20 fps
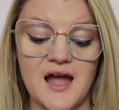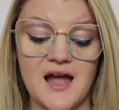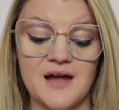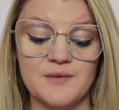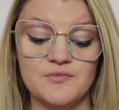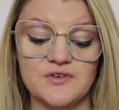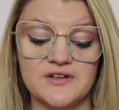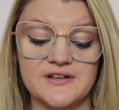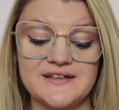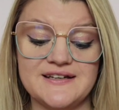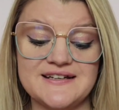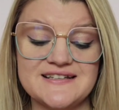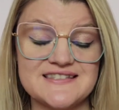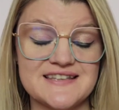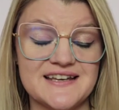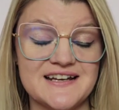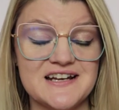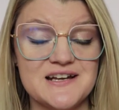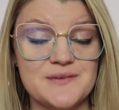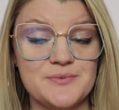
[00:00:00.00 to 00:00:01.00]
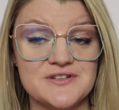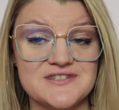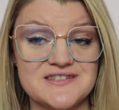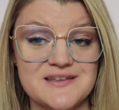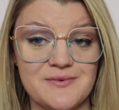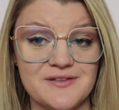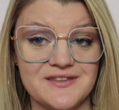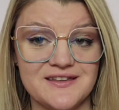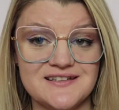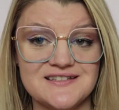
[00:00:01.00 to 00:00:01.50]
I'm really excited about
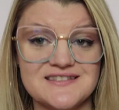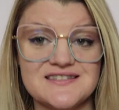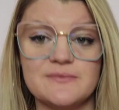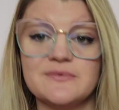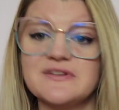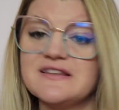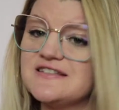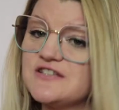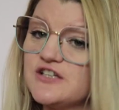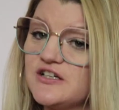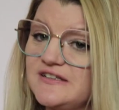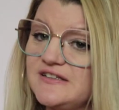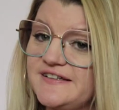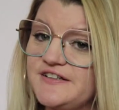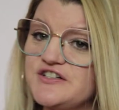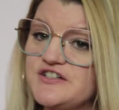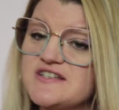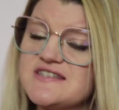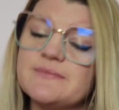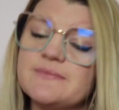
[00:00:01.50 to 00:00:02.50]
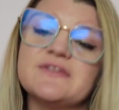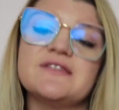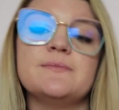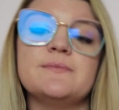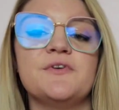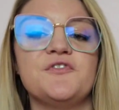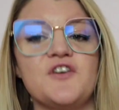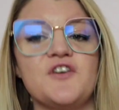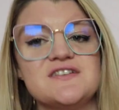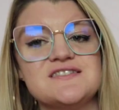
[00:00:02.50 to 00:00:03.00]
some of these. Some of these are glitter, some of
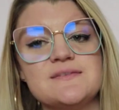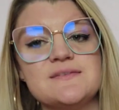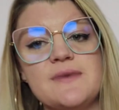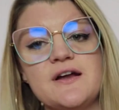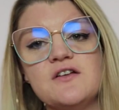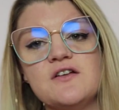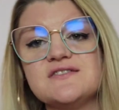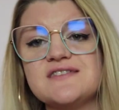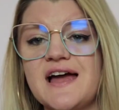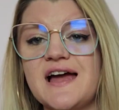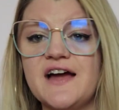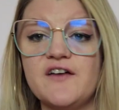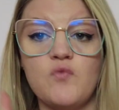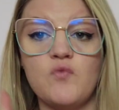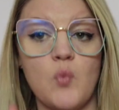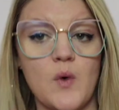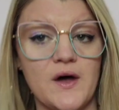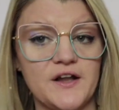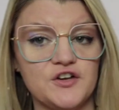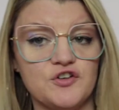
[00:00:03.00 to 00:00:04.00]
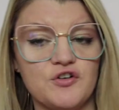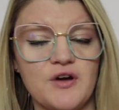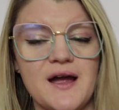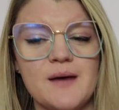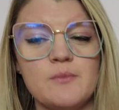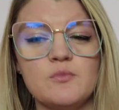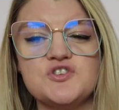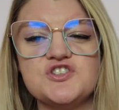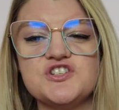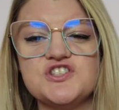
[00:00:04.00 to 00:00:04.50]
them are frosted metals. I have one
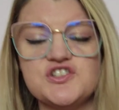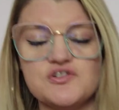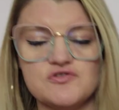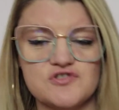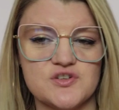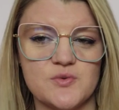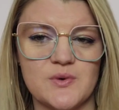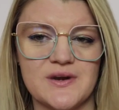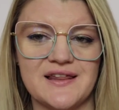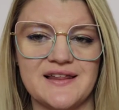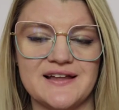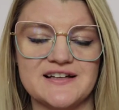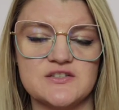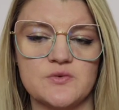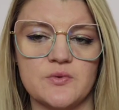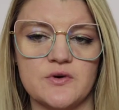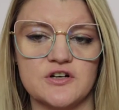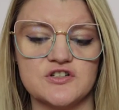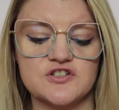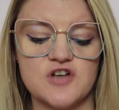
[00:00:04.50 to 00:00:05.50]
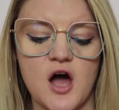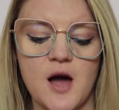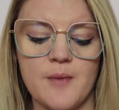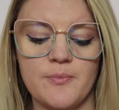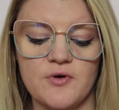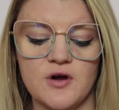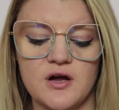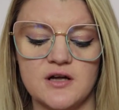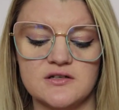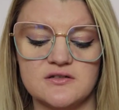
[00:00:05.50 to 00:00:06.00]
creme, which is usually what I like to wear a
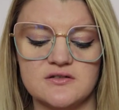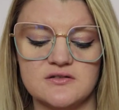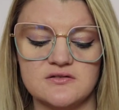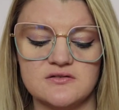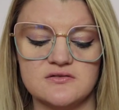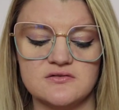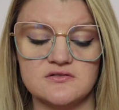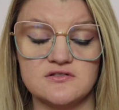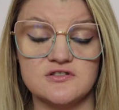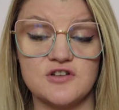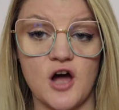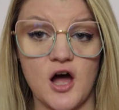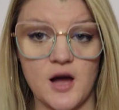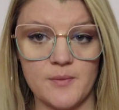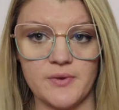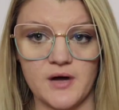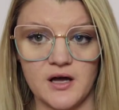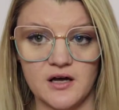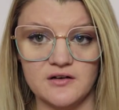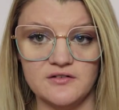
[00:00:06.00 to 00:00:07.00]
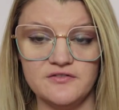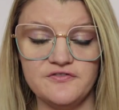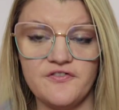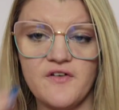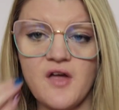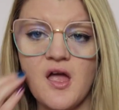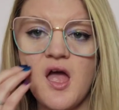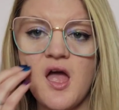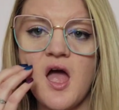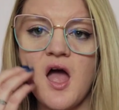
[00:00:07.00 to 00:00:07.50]
topper on top of.
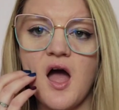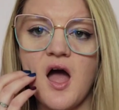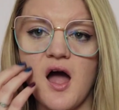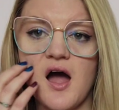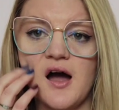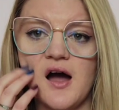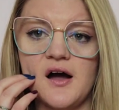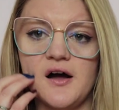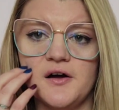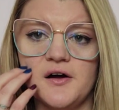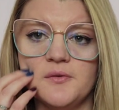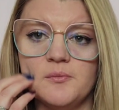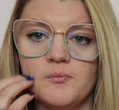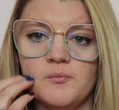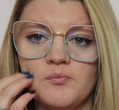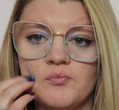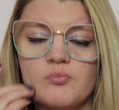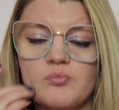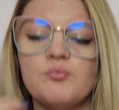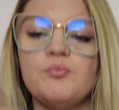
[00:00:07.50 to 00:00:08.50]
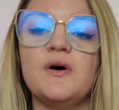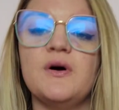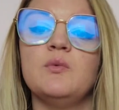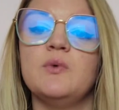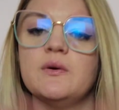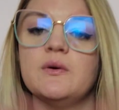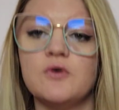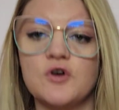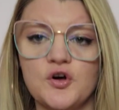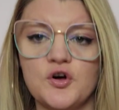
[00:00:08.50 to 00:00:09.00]
Um, but
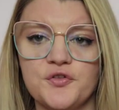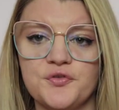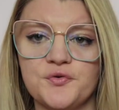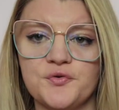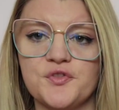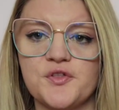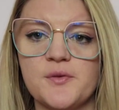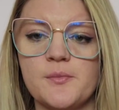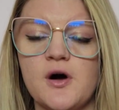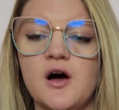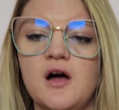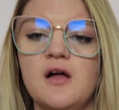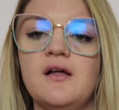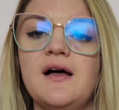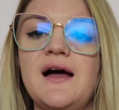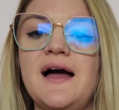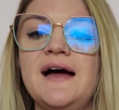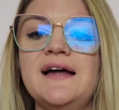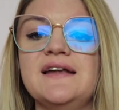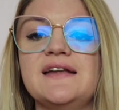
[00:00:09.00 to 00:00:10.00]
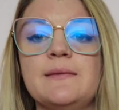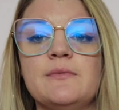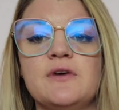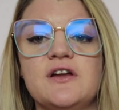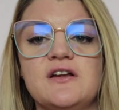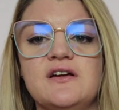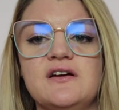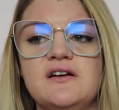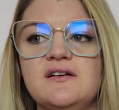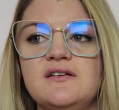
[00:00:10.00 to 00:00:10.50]
we will go through them all and I'm
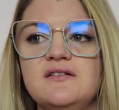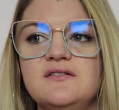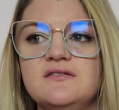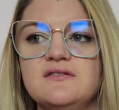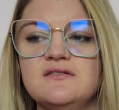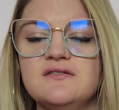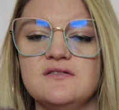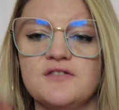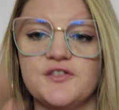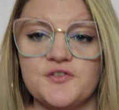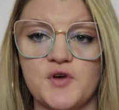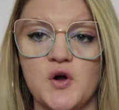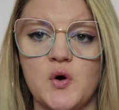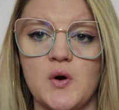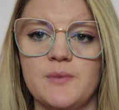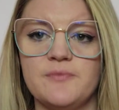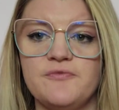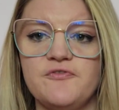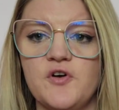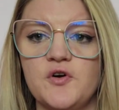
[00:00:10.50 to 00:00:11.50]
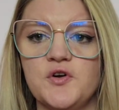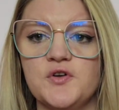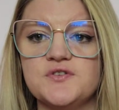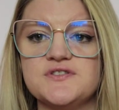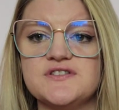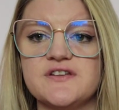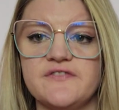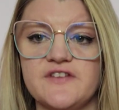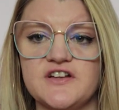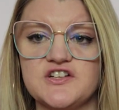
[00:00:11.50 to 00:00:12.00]
gonna throw up
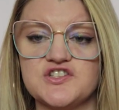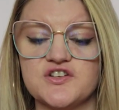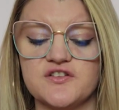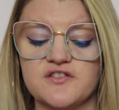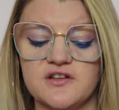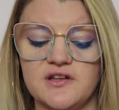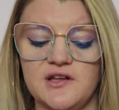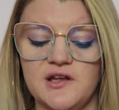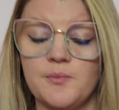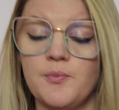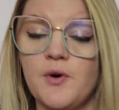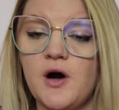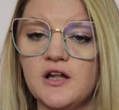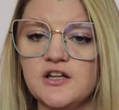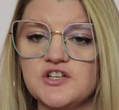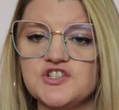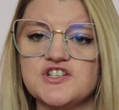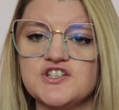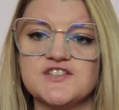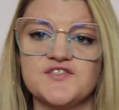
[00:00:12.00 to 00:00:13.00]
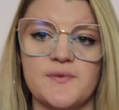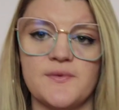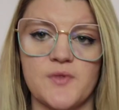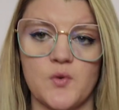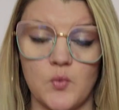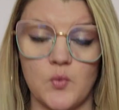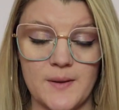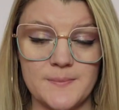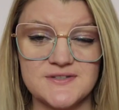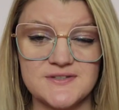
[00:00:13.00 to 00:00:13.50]
photos of each of the polishes from
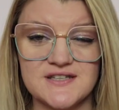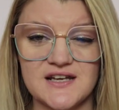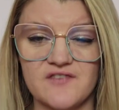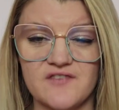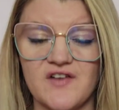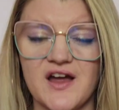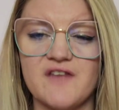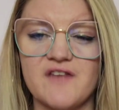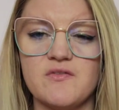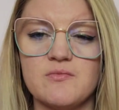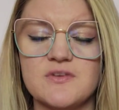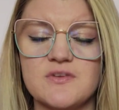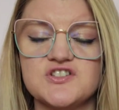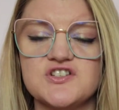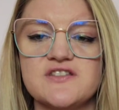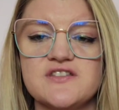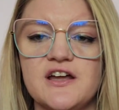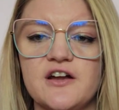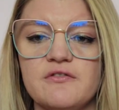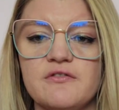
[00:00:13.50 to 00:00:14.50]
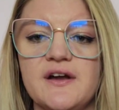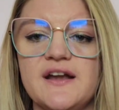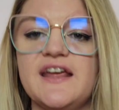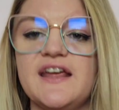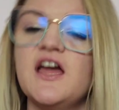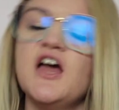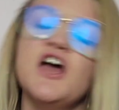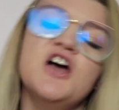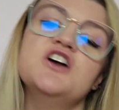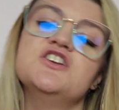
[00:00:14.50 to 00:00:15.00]
the website if I haven't mentioned that
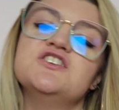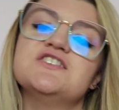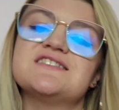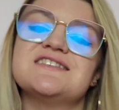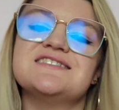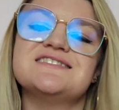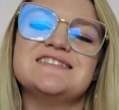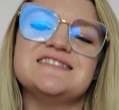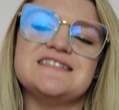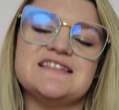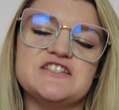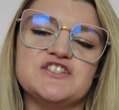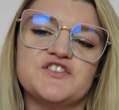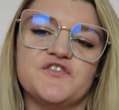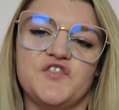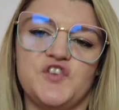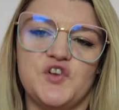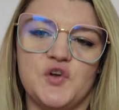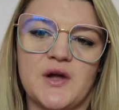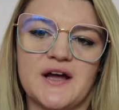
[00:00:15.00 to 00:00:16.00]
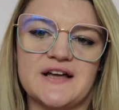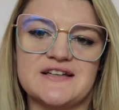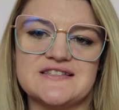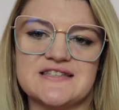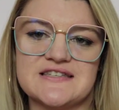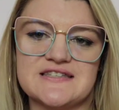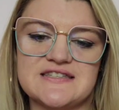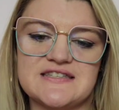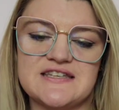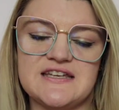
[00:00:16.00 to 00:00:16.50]
already, just because it's easier for you guys
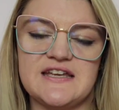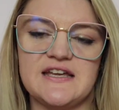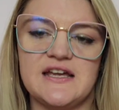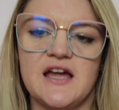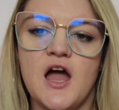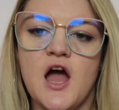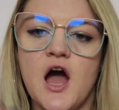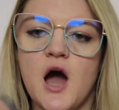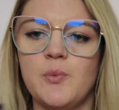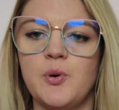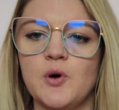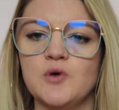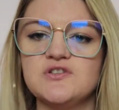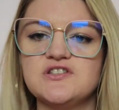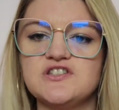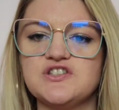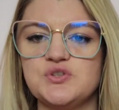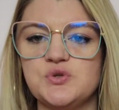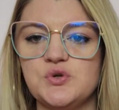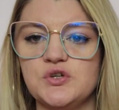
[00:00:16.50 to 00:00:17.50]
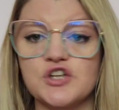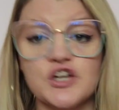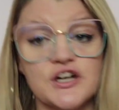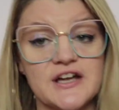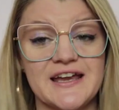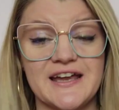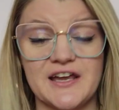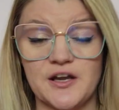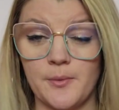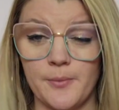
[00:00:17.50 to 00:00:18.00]
to see opposed to
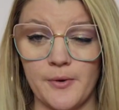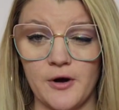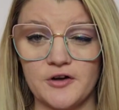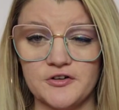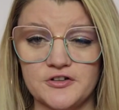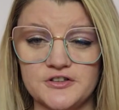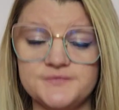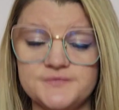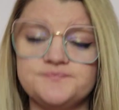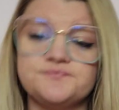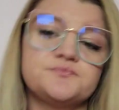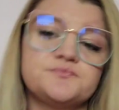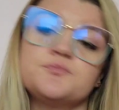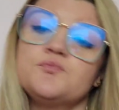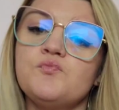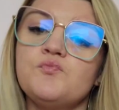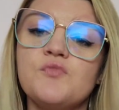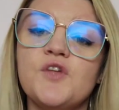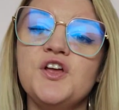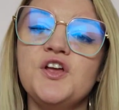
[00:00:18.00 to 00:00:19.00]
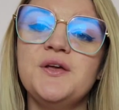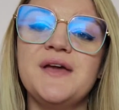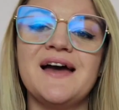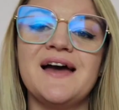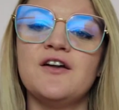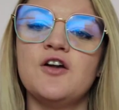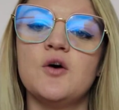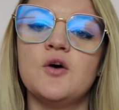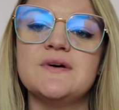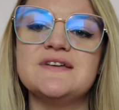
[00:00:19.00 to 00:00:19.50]
looking in a bottle. You
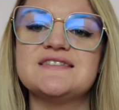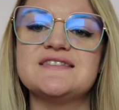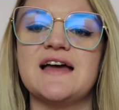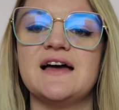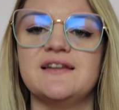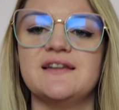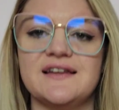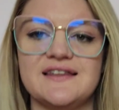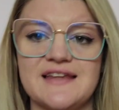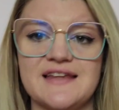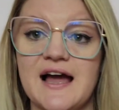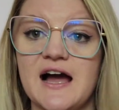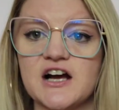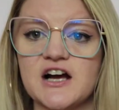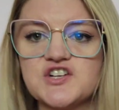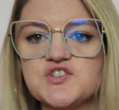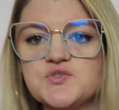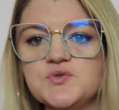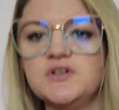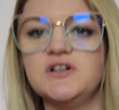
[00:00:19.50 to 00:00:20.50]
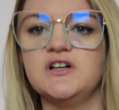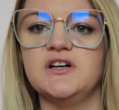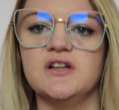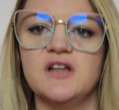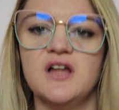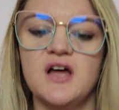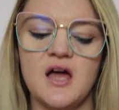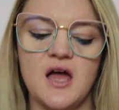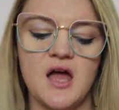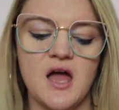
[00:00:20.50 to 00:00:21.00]
can't always get like the
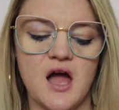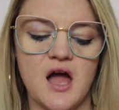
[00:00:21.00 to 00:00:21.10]
actual